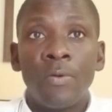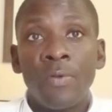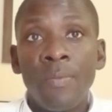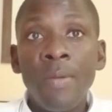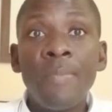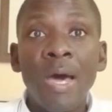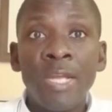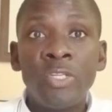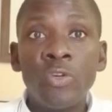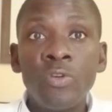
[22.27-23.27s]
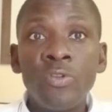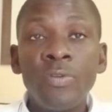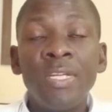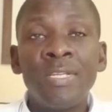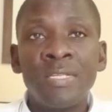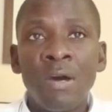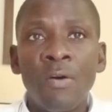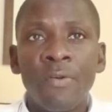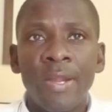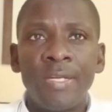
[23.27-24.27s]
Remember, I told you it is
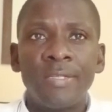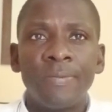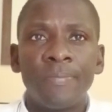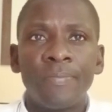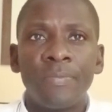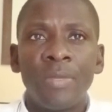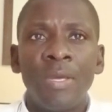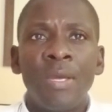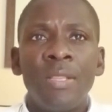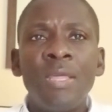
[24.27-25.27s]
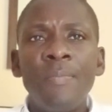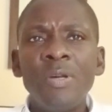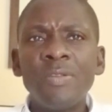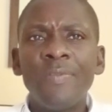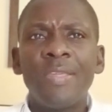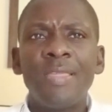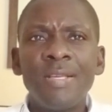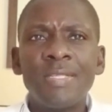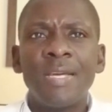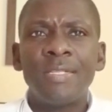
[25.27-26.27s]
our right. There are most of the
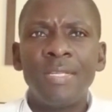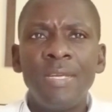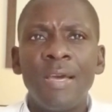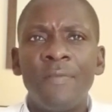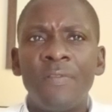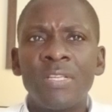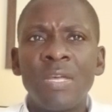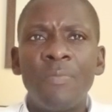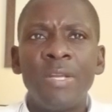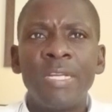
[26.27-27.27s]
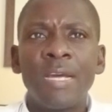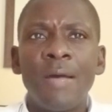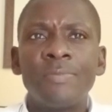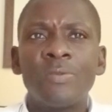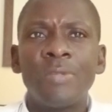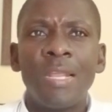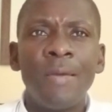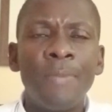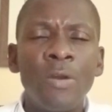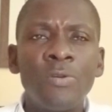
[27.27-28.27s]
things that here, for example, when it comes to the
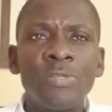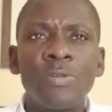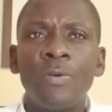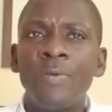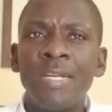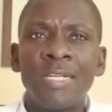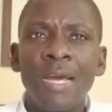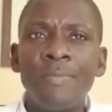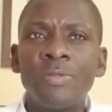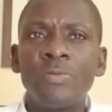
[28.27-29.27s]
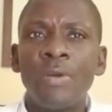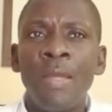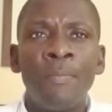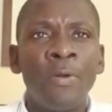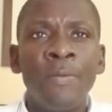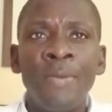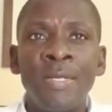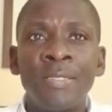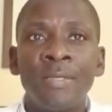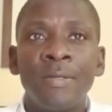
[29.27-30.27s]
labor laws or when it comes to
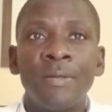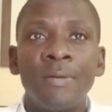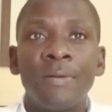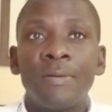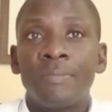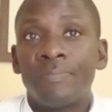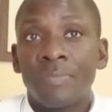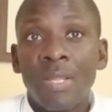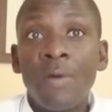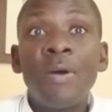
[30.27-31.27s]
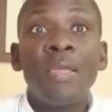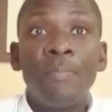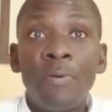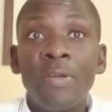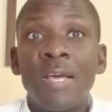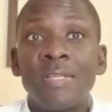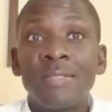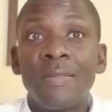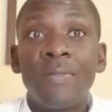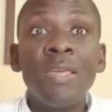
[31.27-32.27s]
employment, our
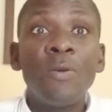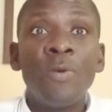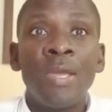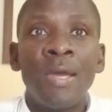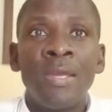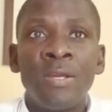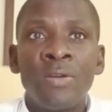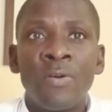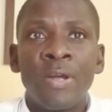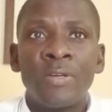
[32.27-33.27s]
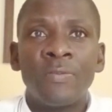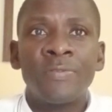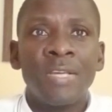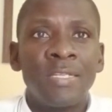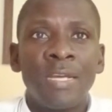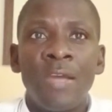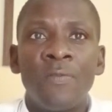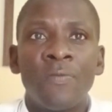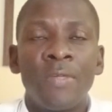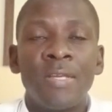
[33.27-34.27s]
employers think we are ignorant of such kind
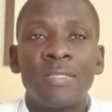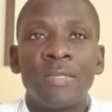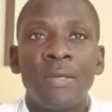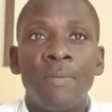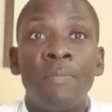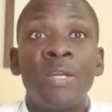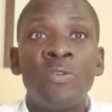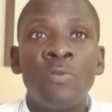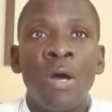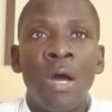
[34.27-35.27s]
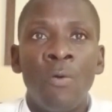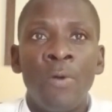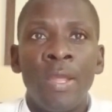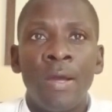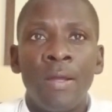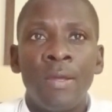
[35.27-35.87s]
of things, but you are aware.